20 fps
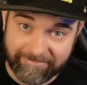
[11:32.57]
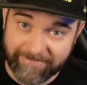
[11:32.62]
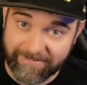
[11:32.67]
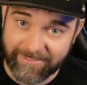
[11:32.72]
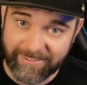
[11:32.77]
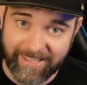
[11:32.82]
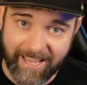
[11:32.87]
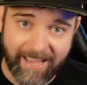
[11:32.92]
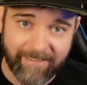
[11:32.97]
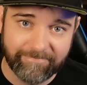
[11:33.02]

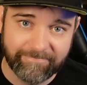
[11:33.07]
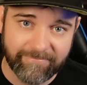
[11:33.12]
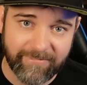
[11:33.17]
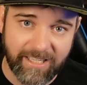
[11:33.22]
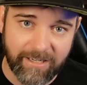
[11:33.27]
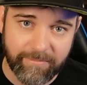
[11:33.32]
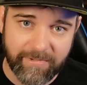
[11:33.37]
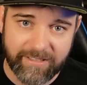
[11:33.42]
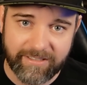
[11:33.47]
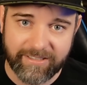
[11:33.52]
get
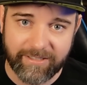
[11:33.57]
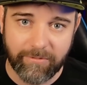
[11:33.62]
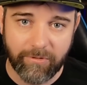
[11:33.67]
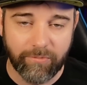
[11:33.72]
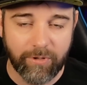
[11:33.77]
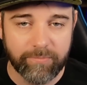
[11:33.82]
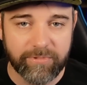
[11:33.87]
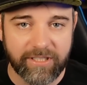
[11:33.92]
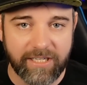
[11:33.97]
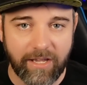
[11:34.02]
them into the
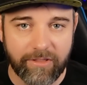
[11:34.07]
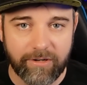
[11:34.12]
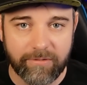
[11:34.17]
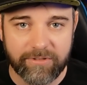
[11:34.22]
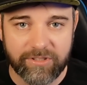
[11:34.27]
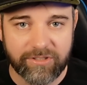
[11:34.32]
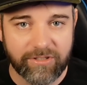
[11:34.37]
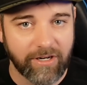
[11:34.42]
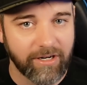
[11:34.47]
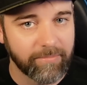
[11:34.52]
room together,
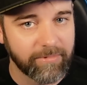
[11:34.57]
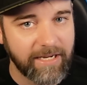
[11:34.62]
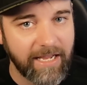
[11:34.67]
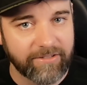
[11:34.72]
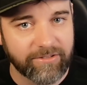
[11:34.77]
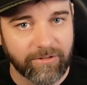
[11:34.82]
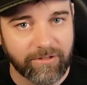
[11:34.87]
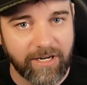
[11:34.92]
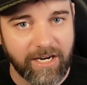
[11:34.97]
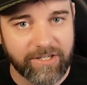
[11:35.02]
start up
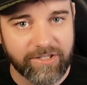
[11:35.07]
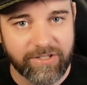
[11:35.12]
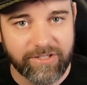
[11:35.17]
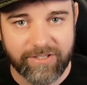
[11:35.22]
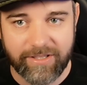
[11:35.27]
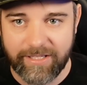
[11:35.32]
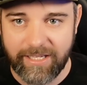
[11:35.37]
Castle Crashers,